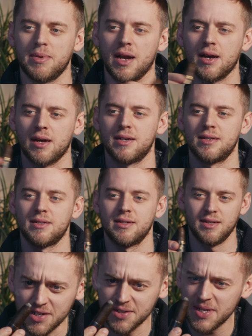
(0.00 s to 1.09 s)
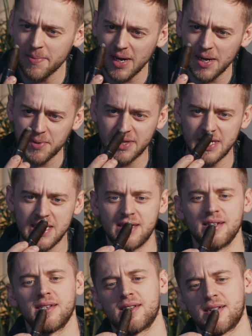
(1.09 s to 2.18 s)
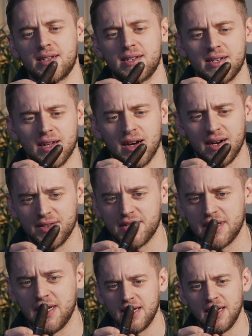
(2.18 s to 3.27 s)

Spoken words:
Arapiraca. So typically with these cigars,